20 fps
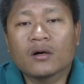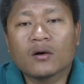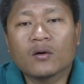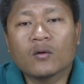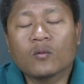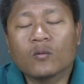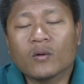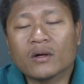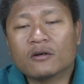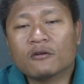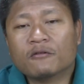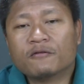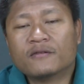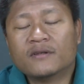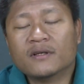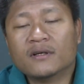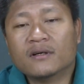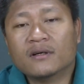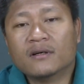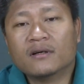one of
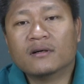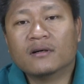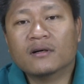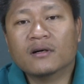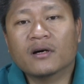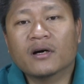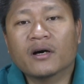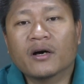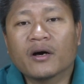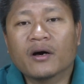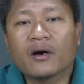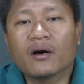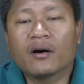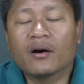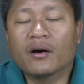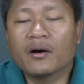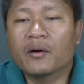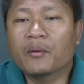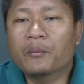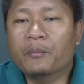the
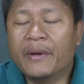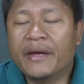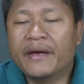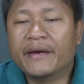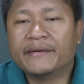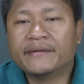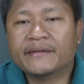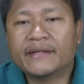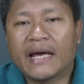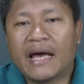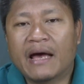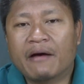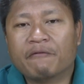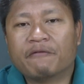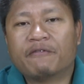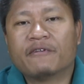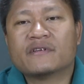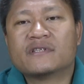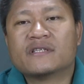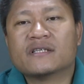main
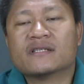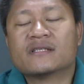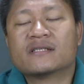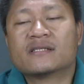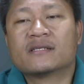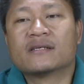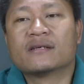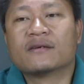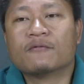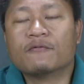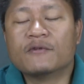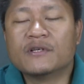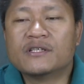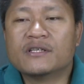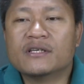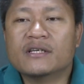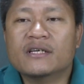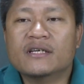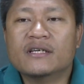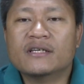emphasis which
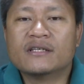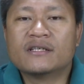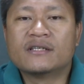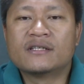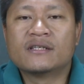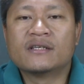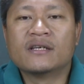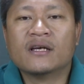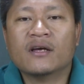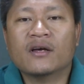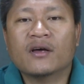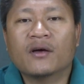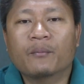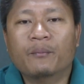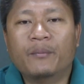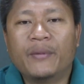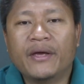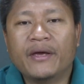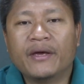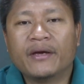is
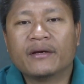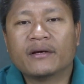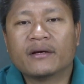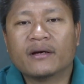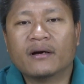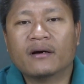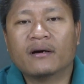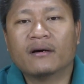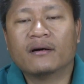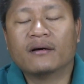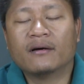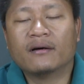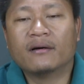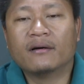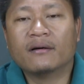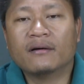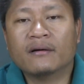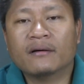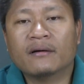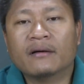being
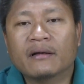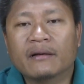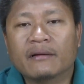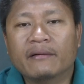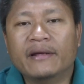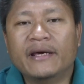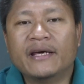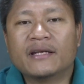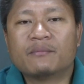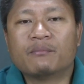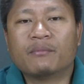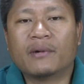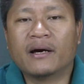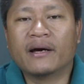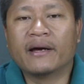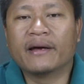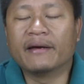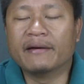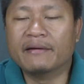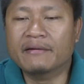laid
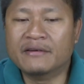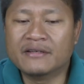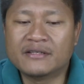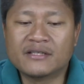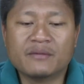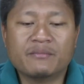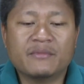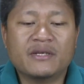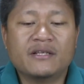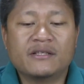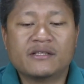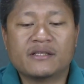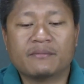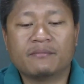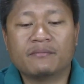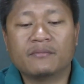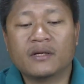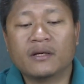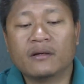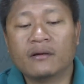by
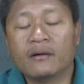determinism